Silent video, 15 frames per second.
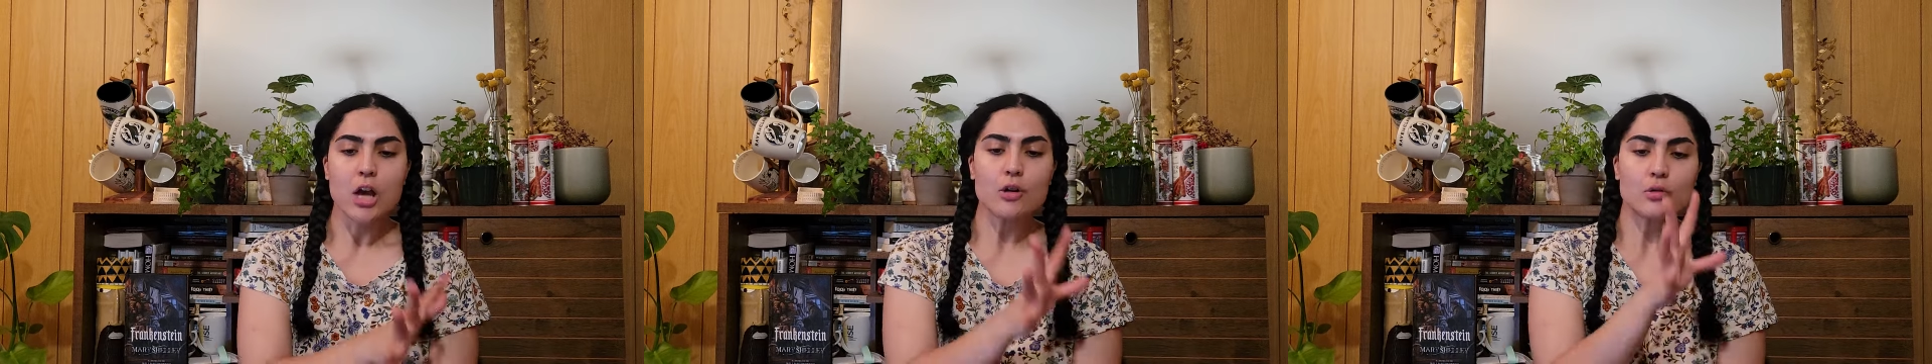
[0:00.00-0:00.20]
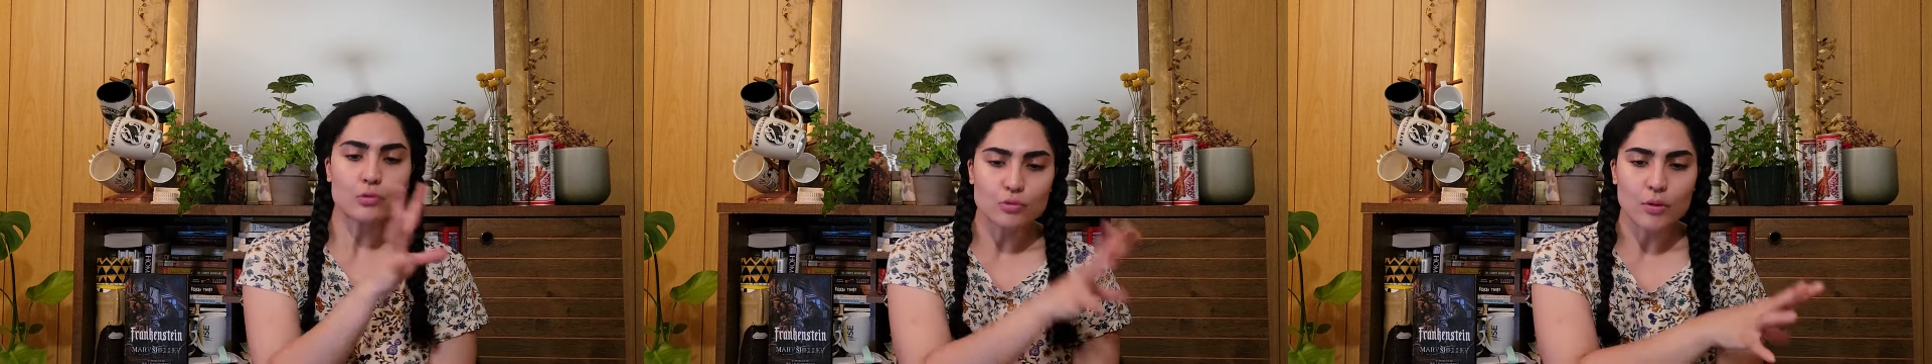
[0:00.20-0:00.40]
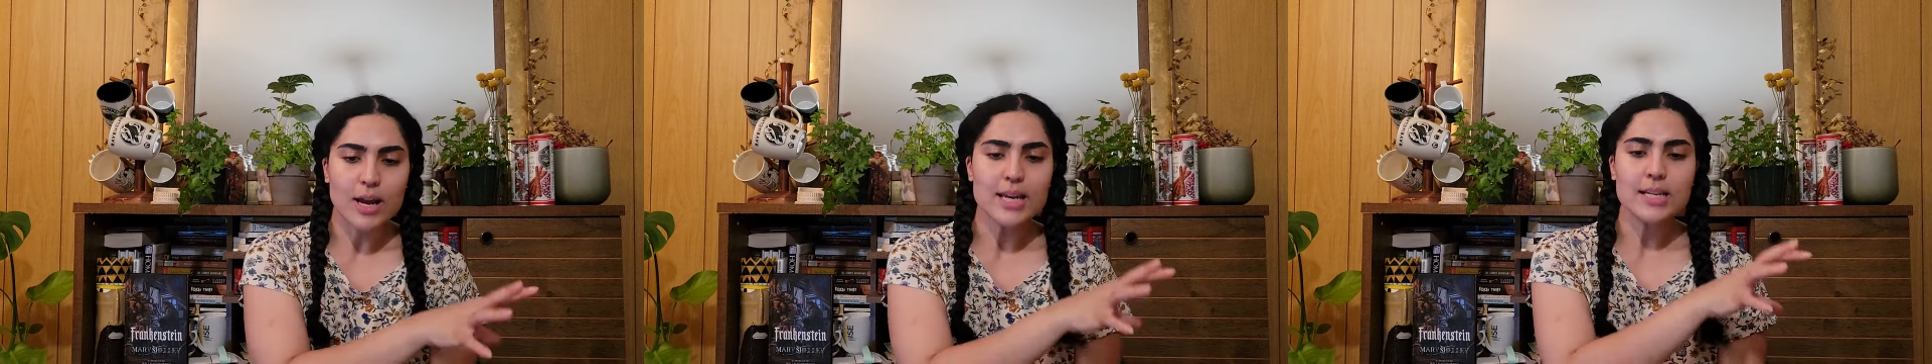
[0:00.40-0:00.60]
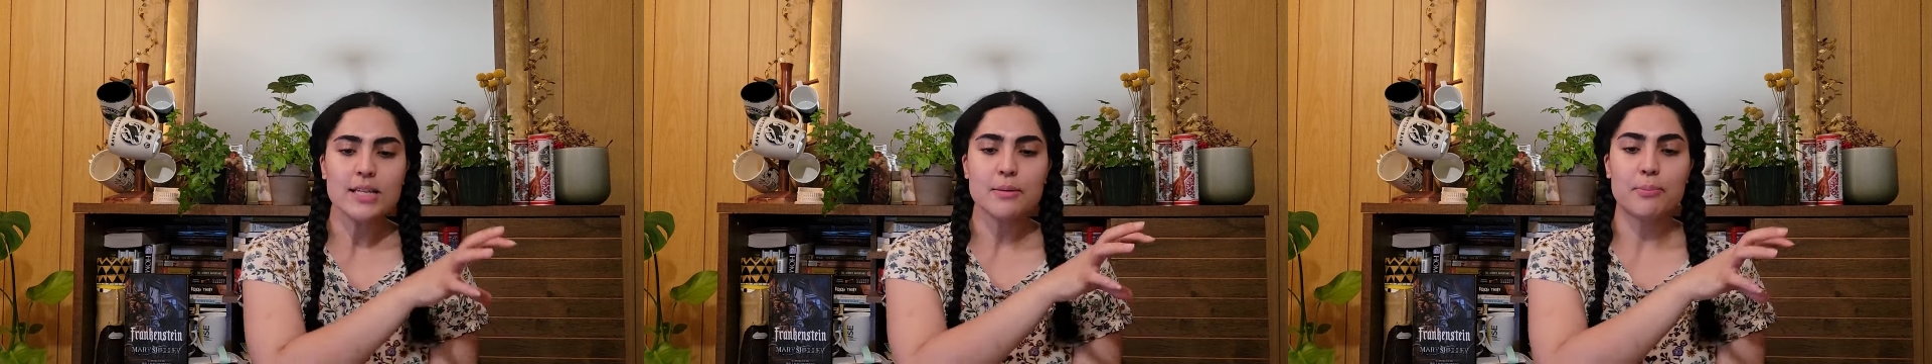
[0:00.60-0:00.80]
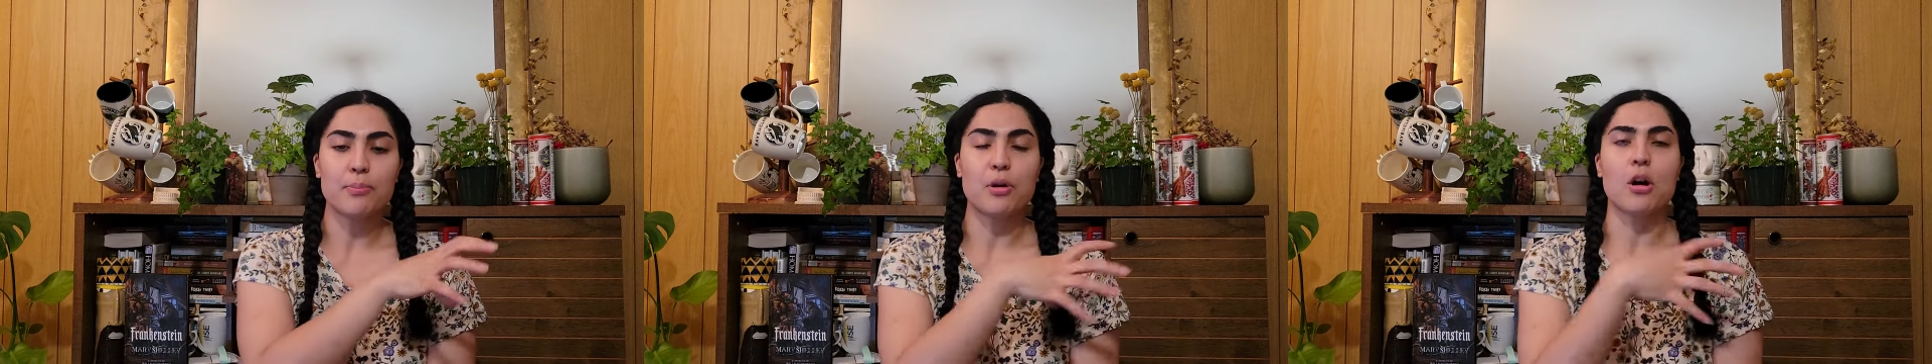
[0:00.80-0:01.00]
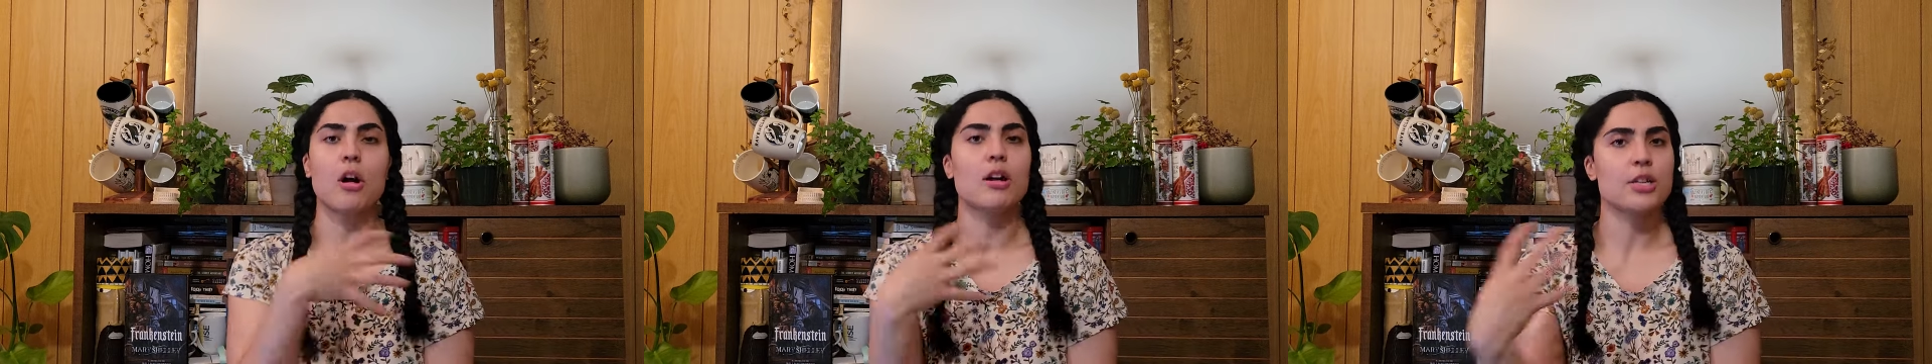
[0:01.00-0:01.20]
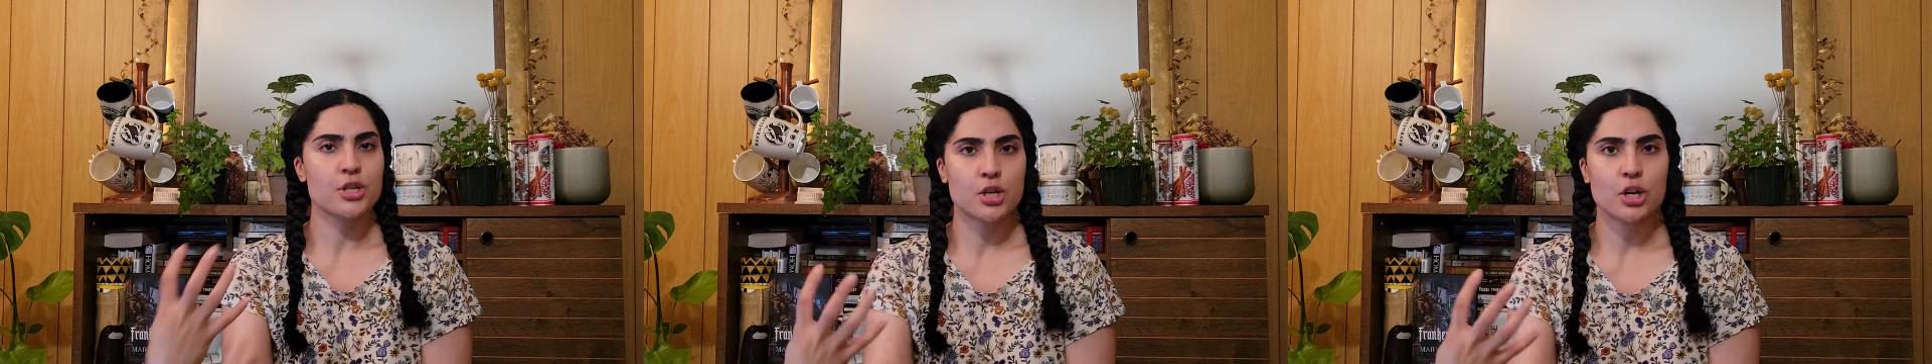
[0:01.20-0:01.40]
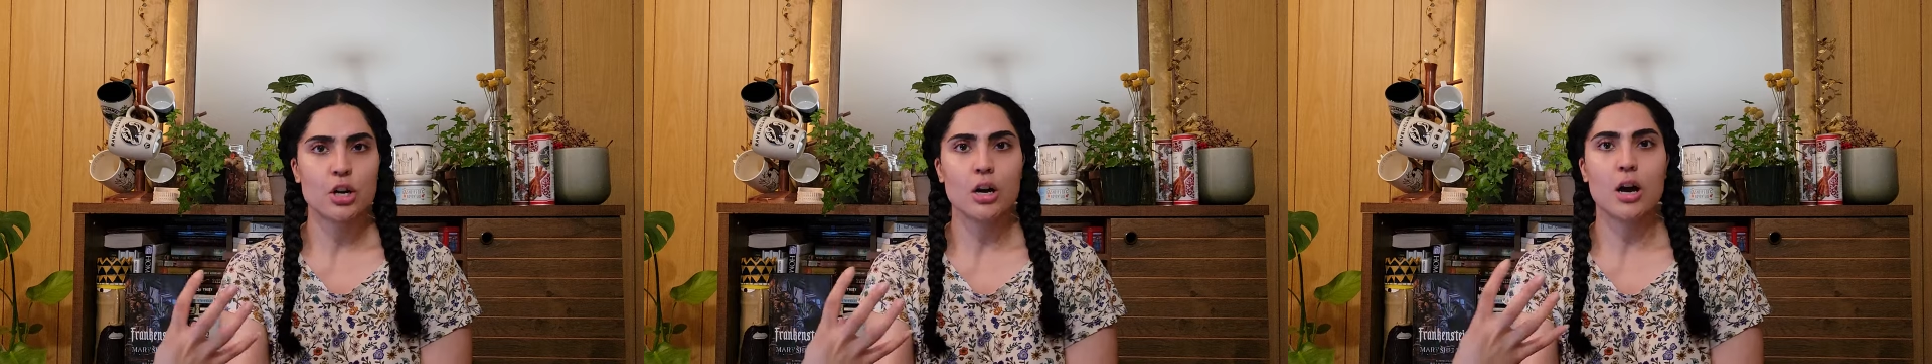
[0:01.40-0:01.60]
great
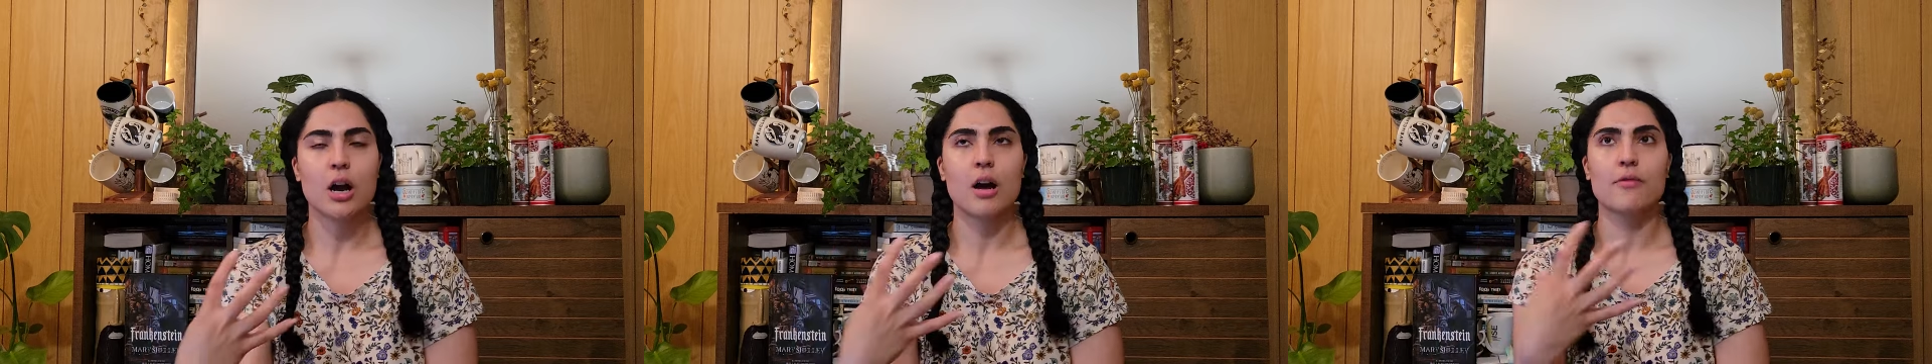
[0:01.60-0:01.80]
partner